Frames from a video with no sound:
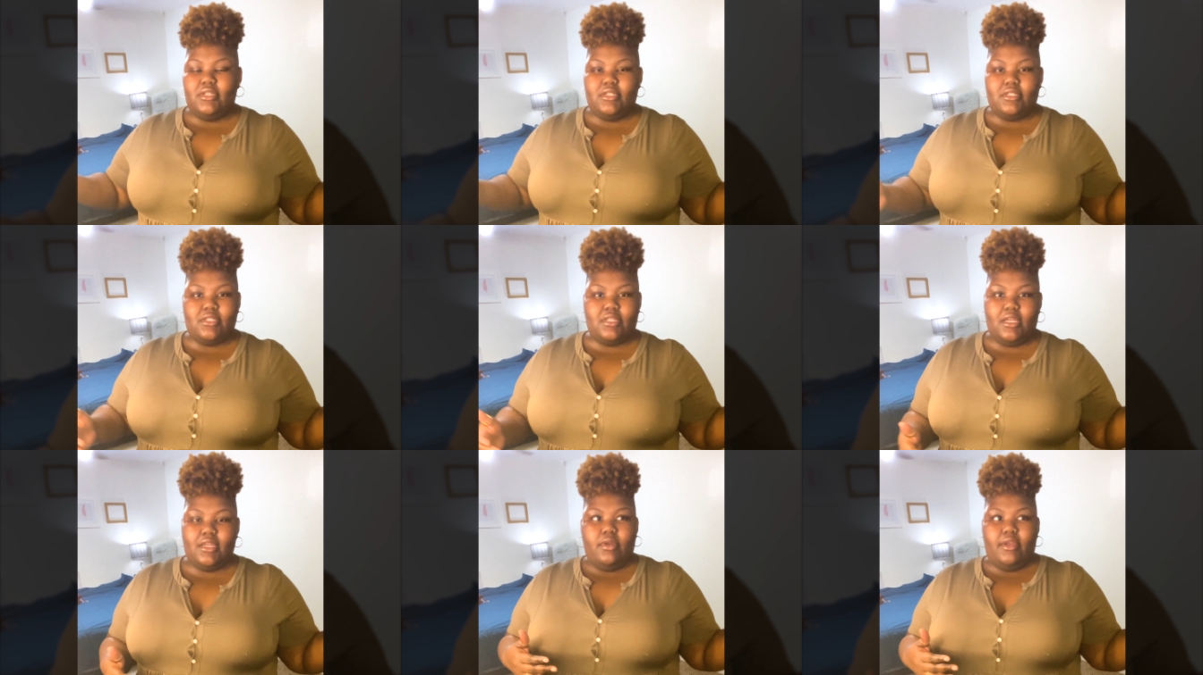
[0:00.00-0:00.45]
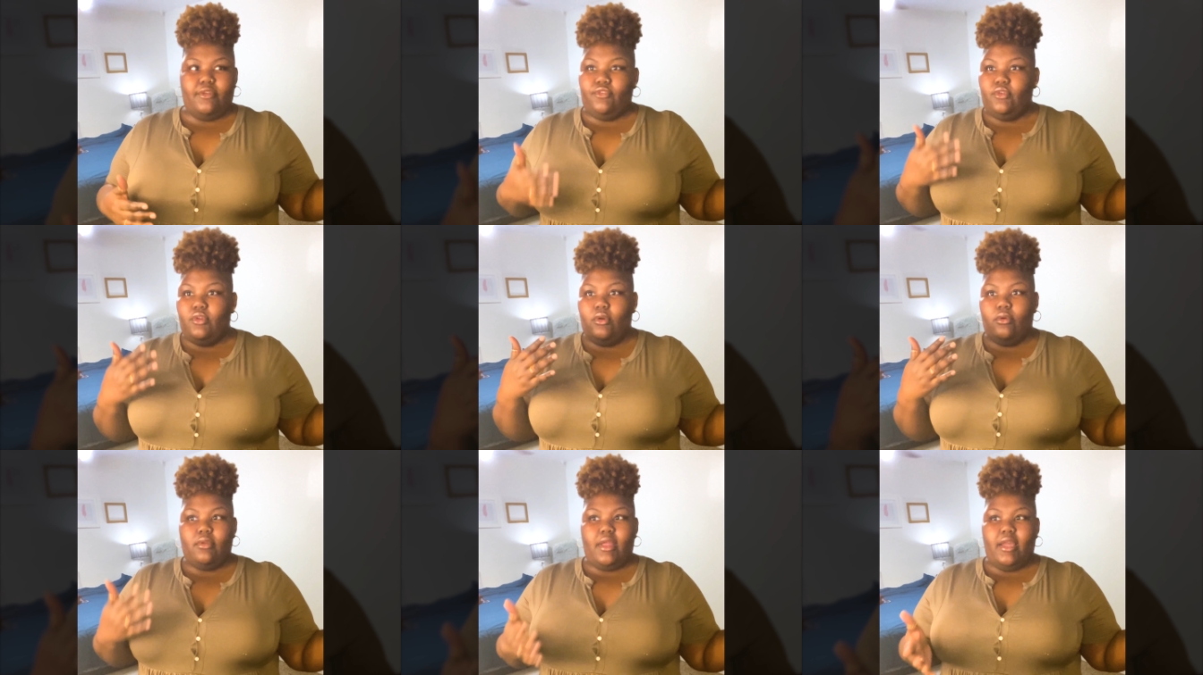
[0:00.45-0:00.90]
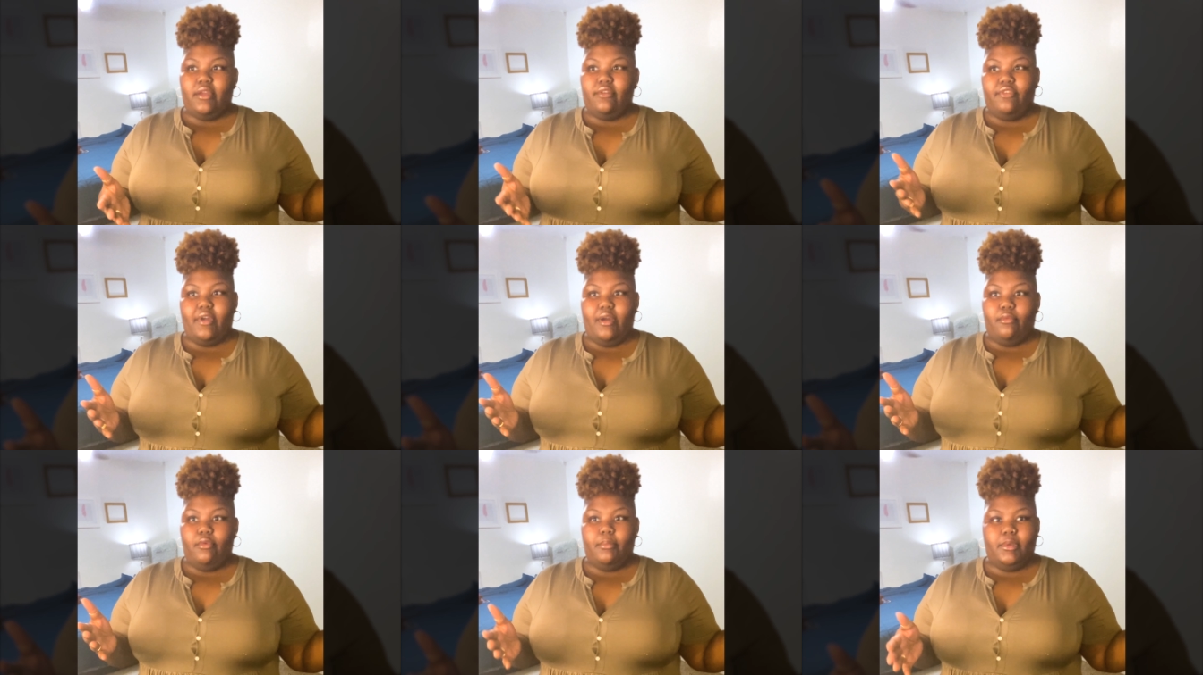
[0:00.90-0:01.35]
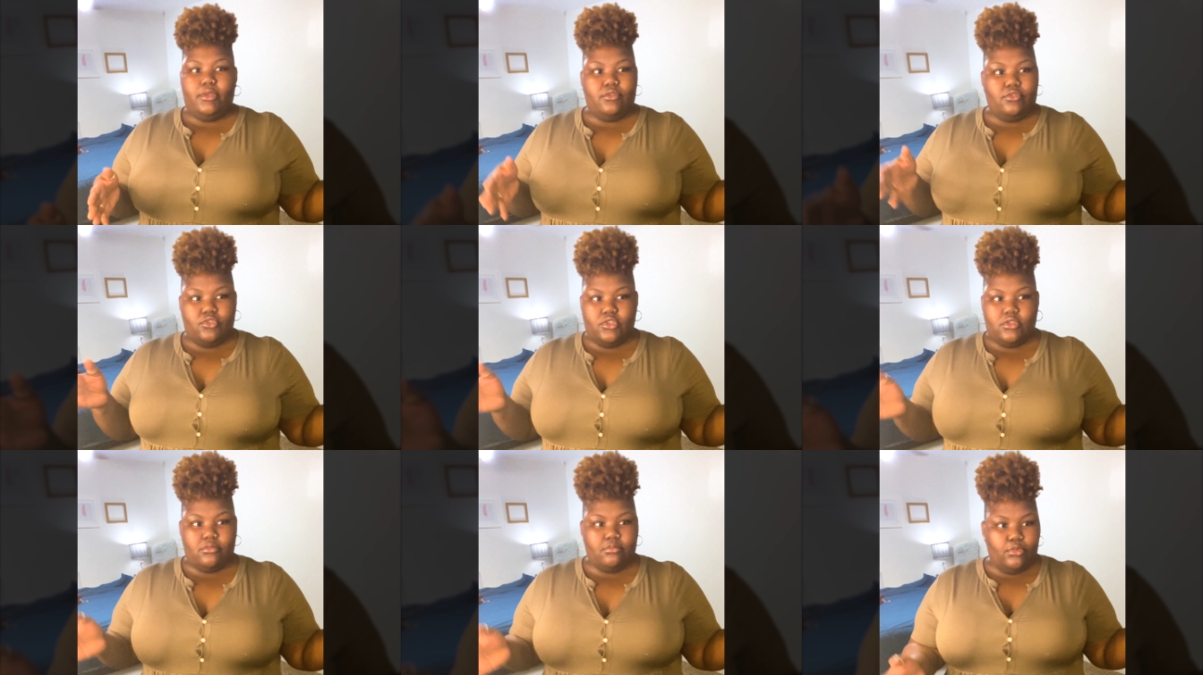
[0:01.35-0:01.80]
It's like, if you don't like fat women,
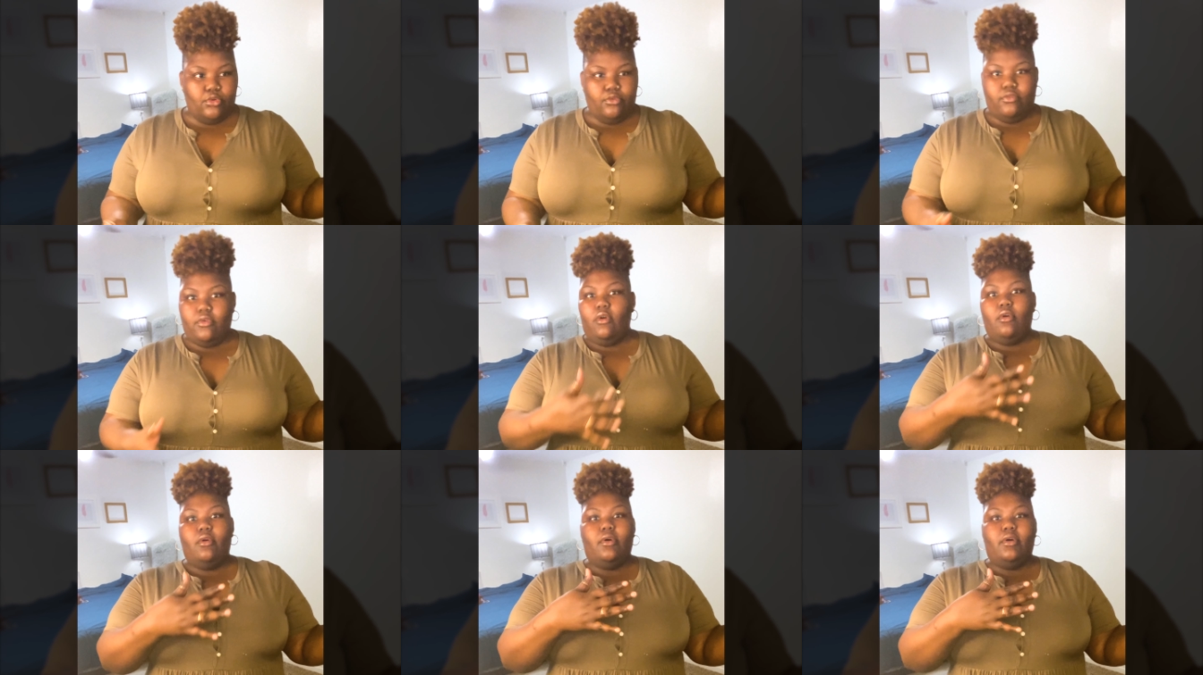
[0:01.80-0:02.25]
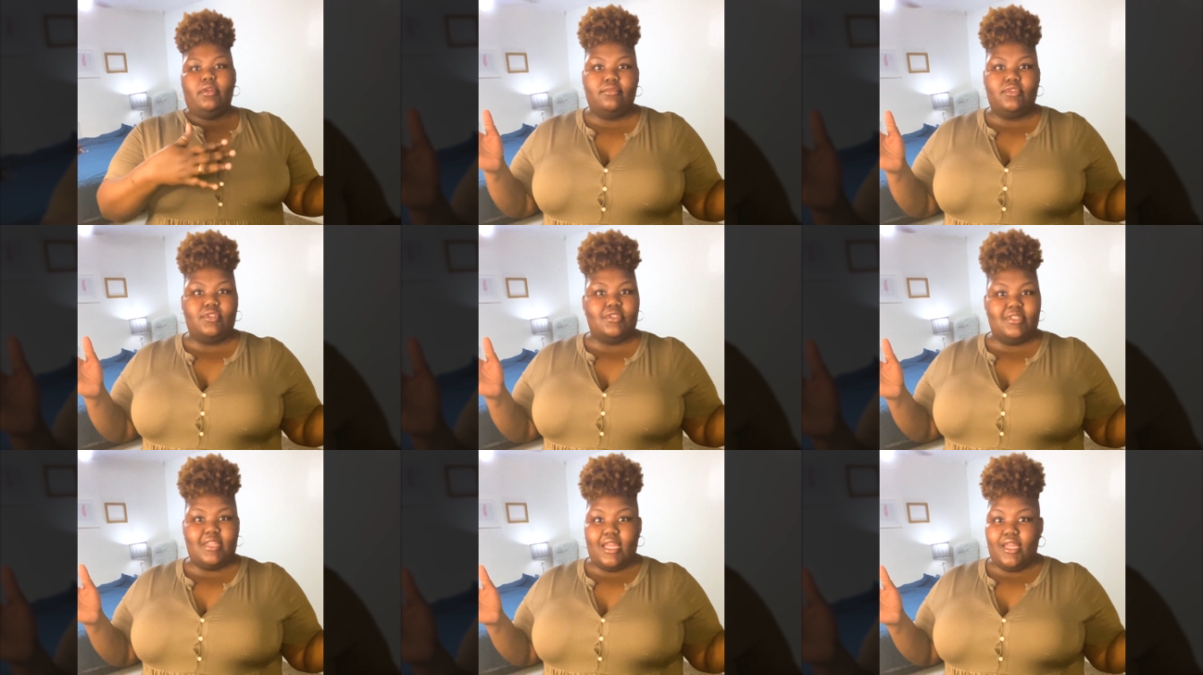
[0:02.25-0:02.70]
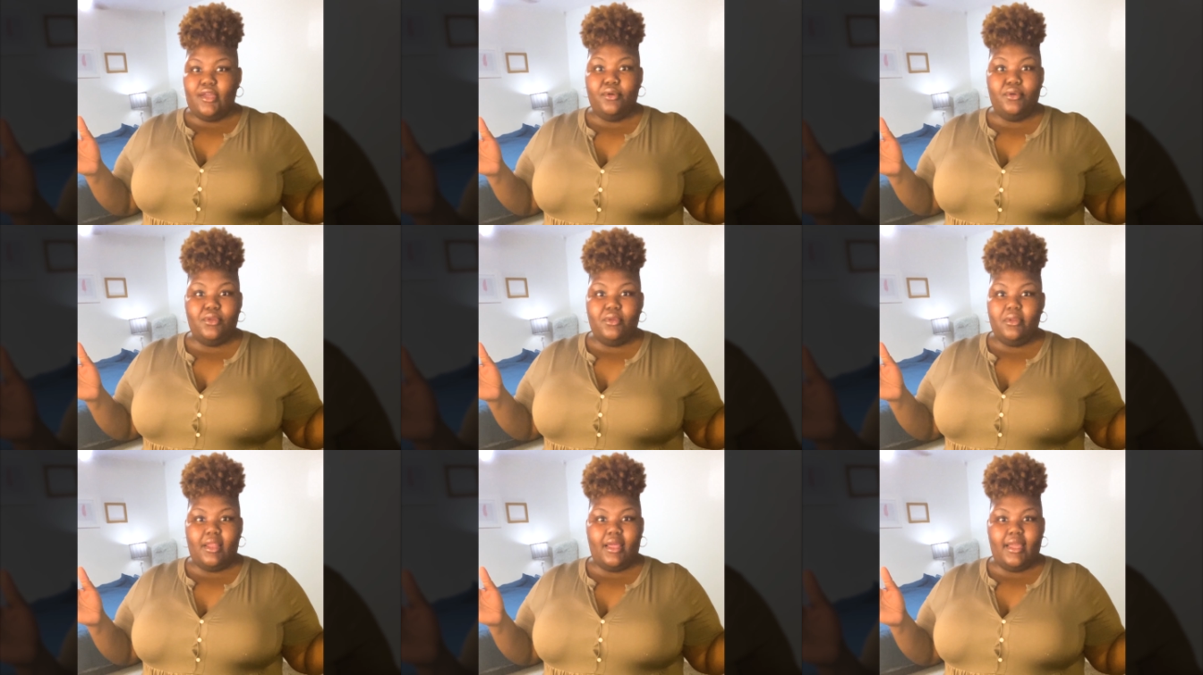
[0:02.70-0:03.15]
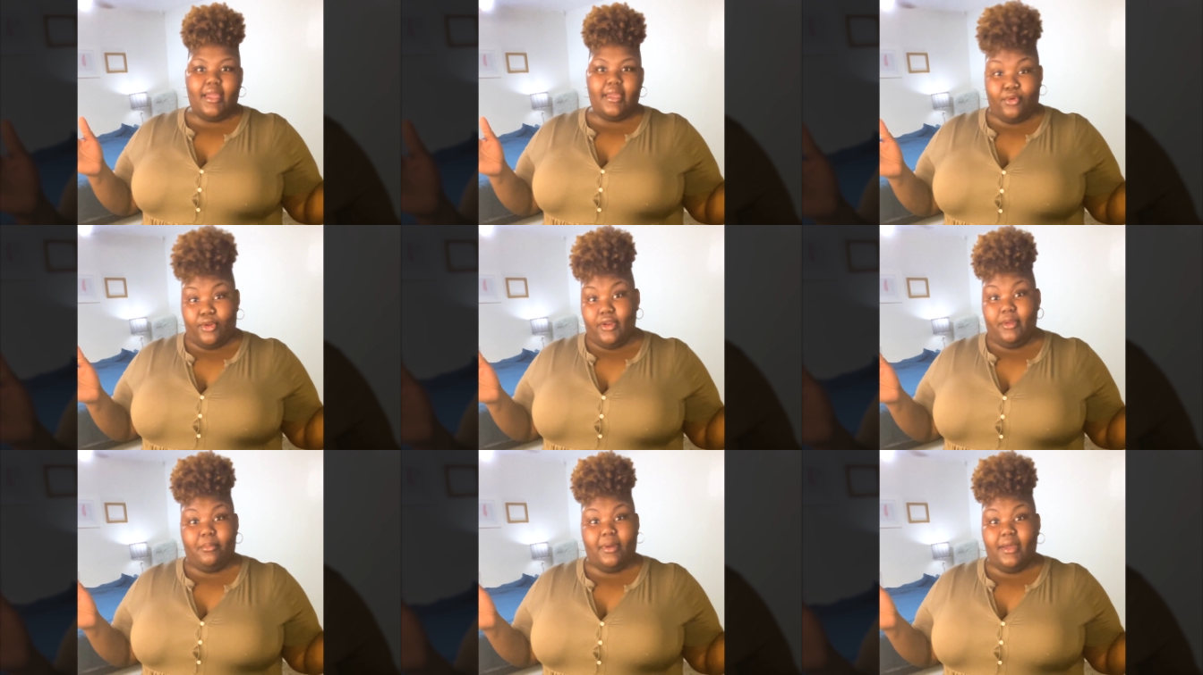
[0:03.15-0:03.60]
you just move on. Just date who you like,
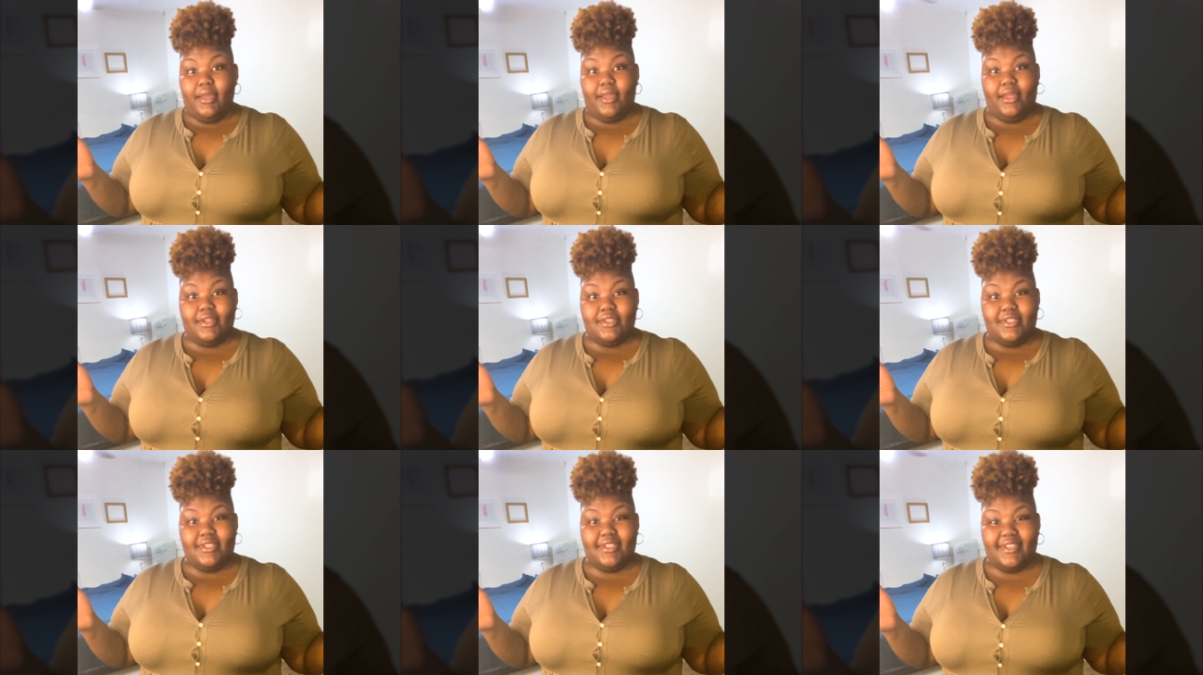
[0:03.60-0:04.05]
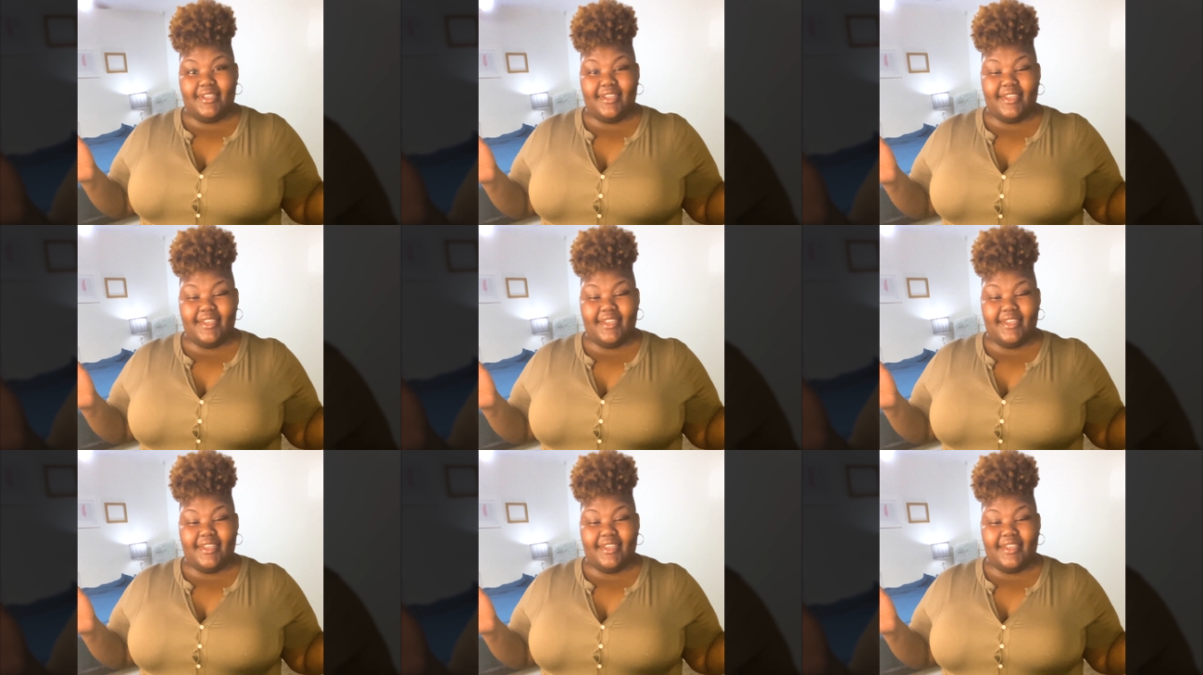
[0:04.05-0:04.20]
pretty much.